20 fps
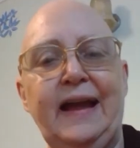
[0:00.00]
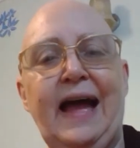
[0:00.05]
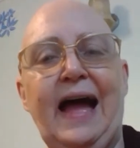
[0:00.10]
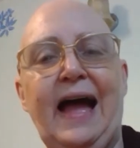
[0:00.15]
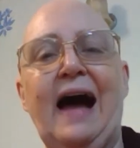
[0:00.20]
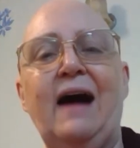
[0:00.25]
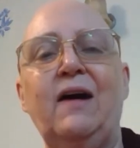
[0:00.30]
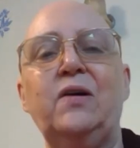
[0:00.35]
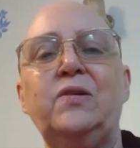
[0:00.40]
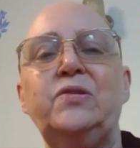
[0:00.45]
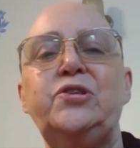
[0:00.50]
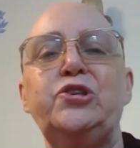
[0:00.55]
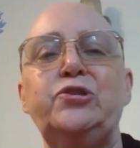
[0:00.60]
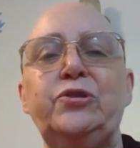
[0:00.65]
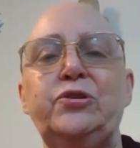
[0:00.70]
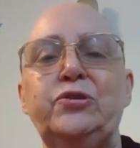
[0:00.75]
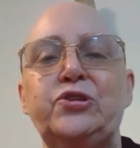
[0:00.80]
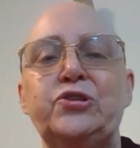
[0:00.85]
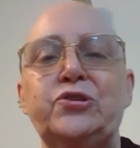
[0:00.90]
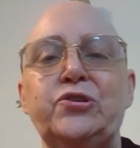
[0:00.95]
How do
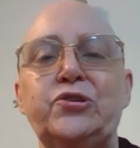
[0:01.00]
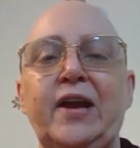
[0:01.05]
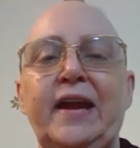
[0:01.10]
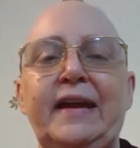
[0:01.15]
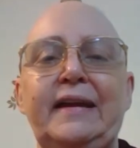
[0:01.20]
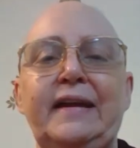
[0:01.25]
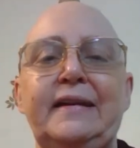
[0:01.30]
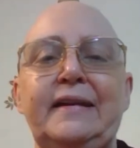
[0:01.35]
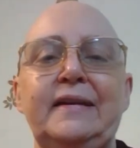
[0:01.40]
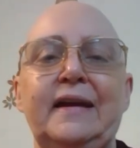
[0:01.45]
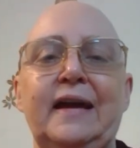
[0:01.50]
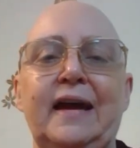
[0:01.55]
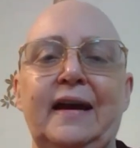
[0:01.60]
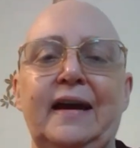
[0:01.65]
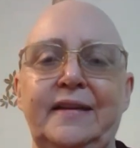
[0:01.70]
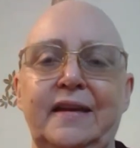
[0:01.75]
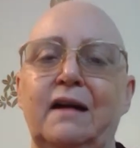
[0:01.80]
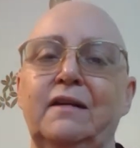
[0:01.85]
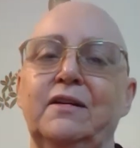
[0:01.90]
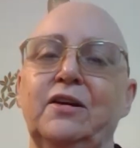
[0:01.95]
you train a
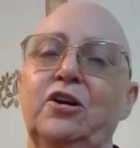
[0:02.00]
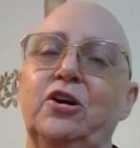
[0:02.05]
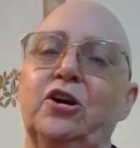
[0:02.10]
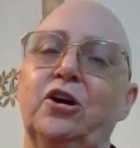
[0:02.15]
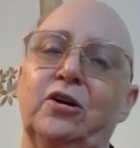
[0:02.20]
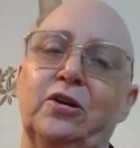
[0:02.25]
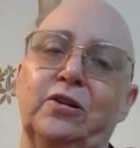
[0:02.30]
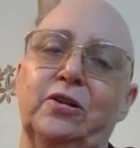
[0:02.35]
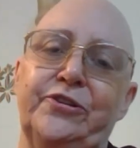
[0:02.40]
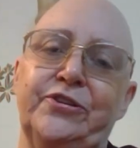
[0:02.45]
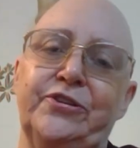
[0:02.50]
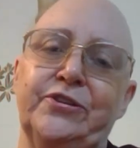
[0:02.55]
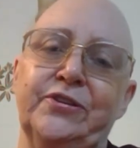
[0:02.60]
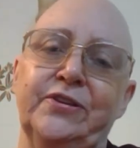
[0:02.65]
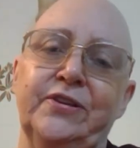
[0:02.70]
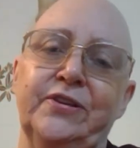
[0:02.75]
young colt?